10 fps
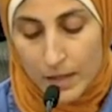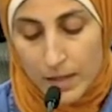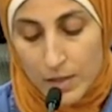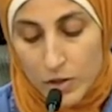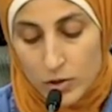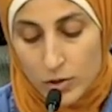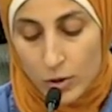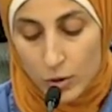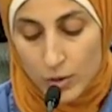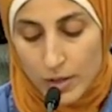The initial
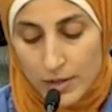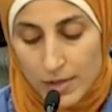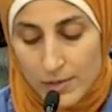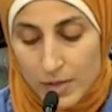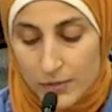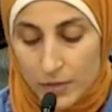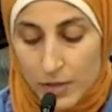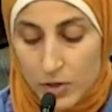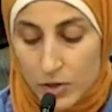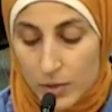cold and dismissive
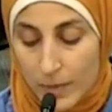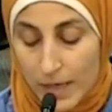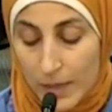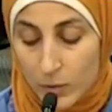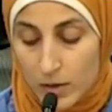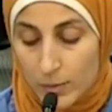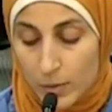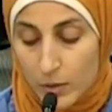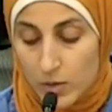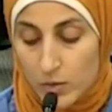relationship I had with the
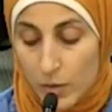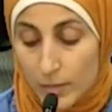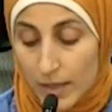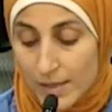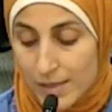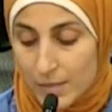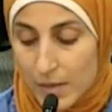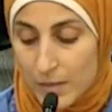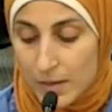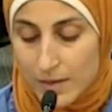board was normalized to
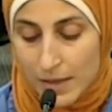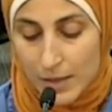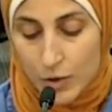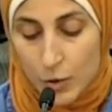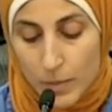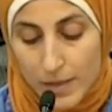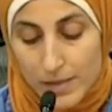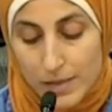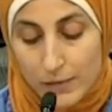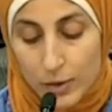me because I had no
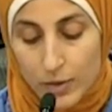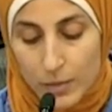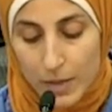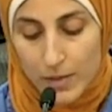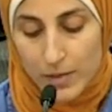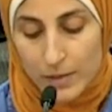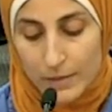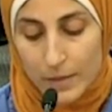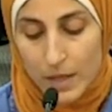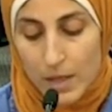basis for comparison.
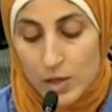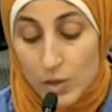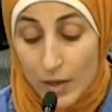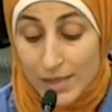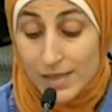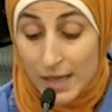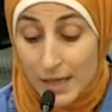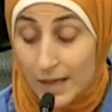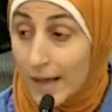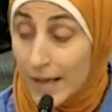So I
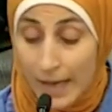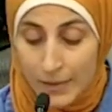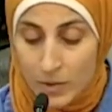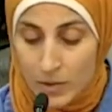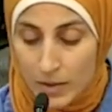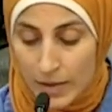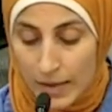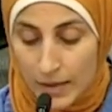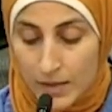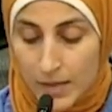say,
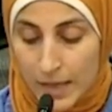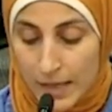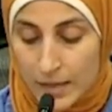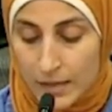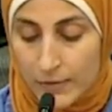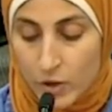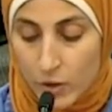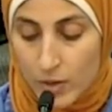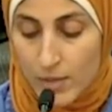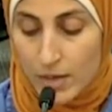Alhamdulillah to Adil for
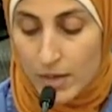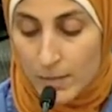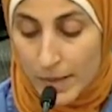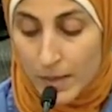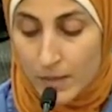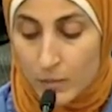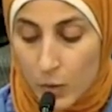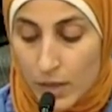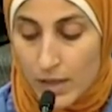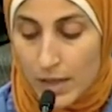showing me that a better,
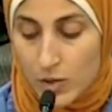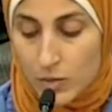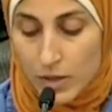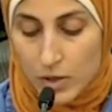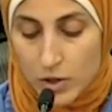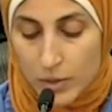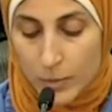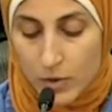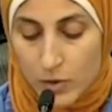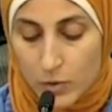more engaged relationship
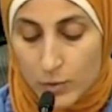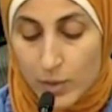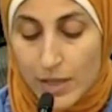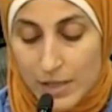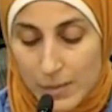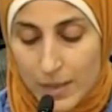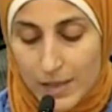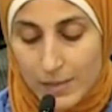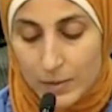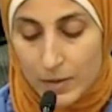with the school board is
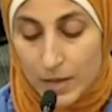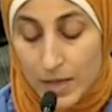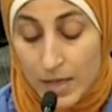possible.